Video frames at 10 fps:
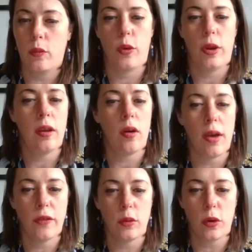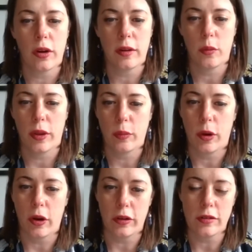We often work with
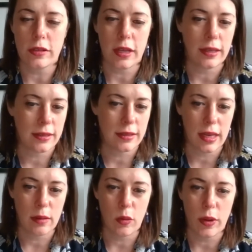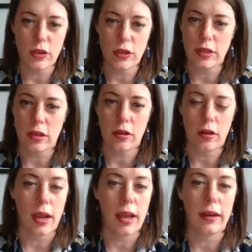partners like Sustainable Westchester
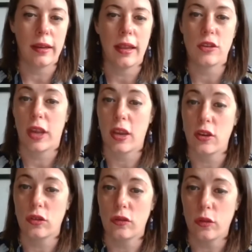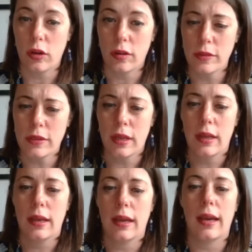on educational forums,
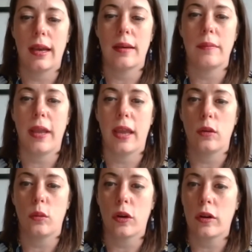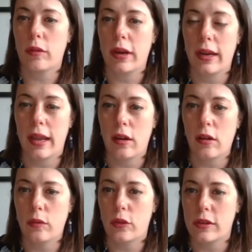and work right
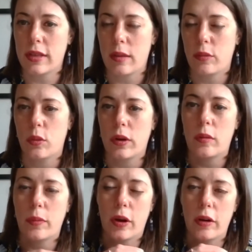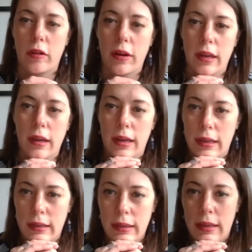now, for example, we're partnering
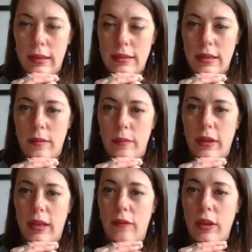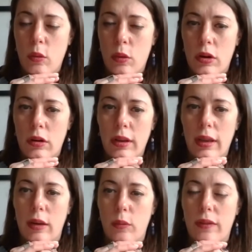on some EV work,
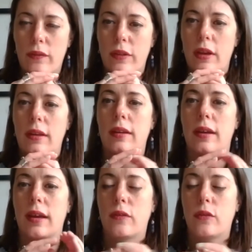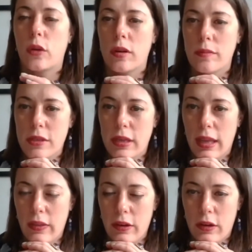and we've done forums
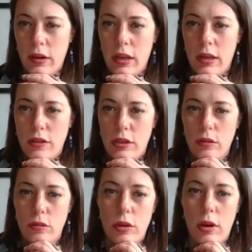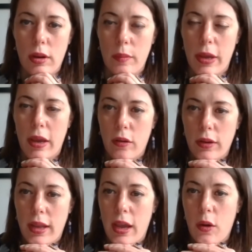together to talk about
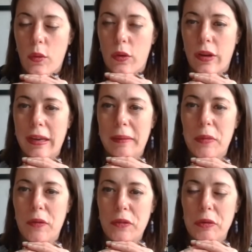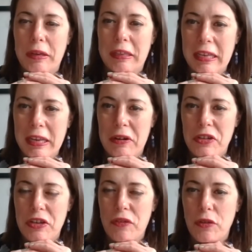how we're going to move to a clean
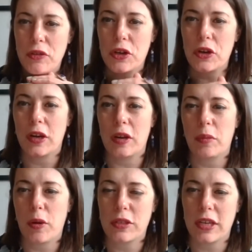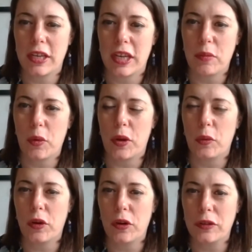energy future in a post-Indian Point
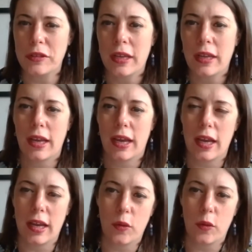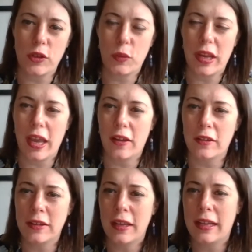world, which we
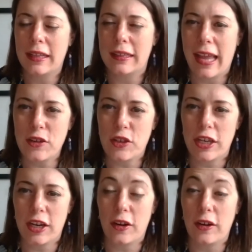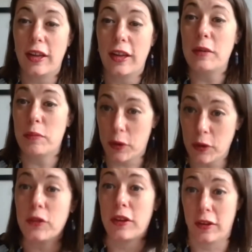held last year in
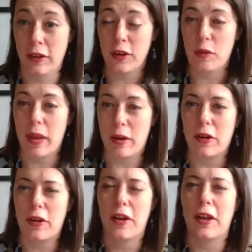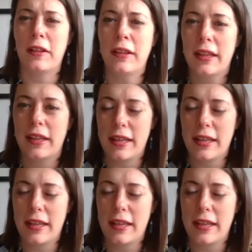person, you may recall.